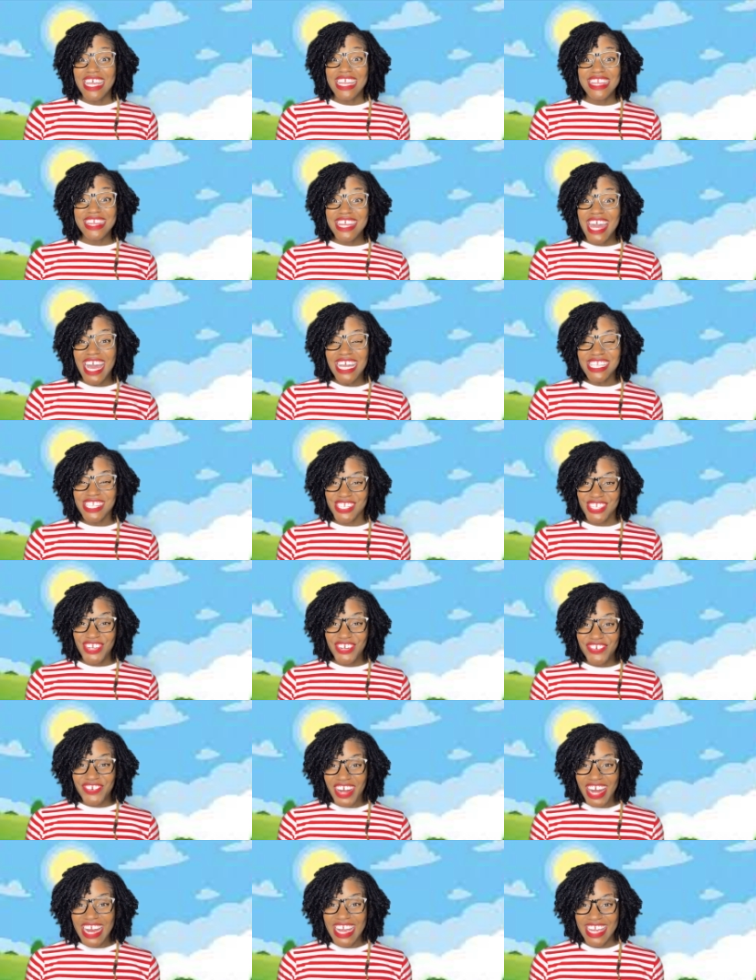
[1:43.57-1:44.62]
That's
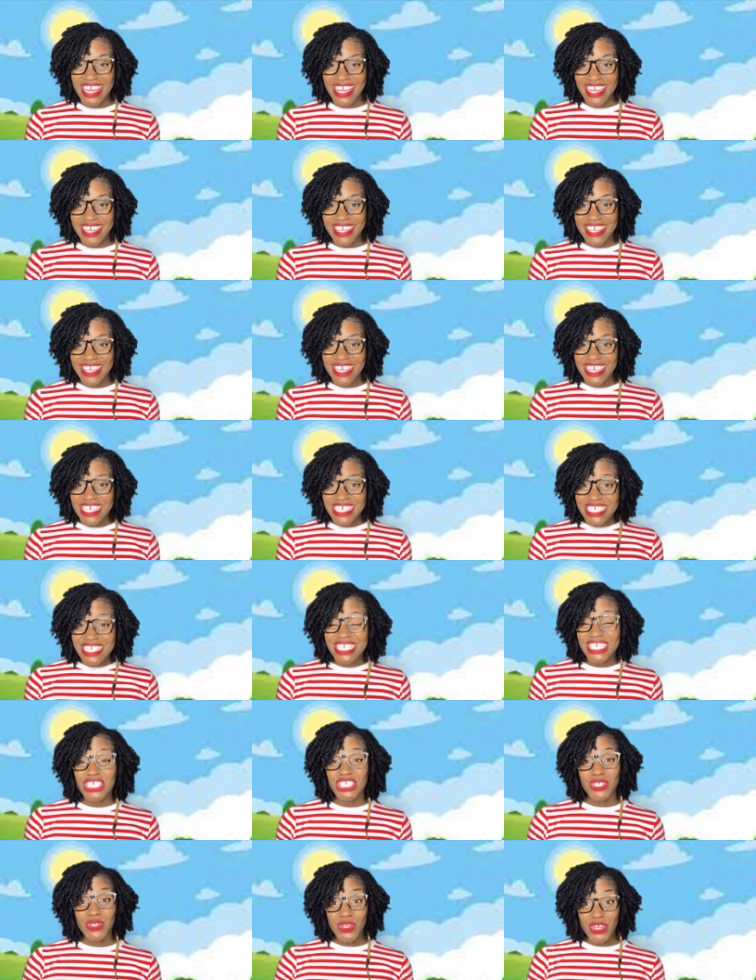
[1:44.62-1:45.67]
great.
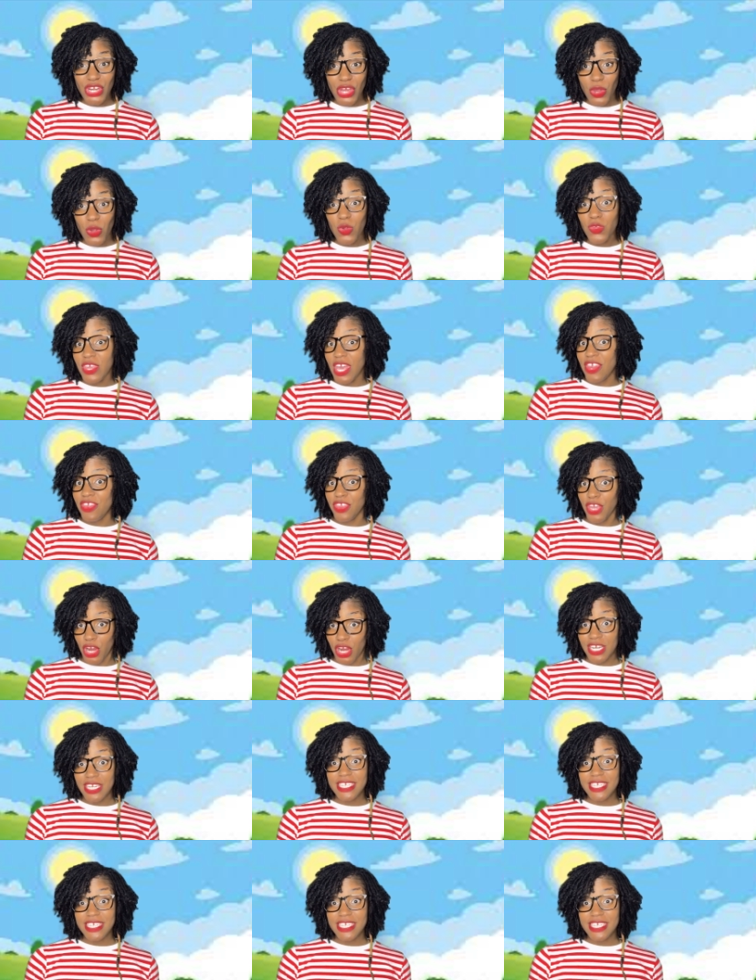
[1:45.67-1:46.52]
Did you know that there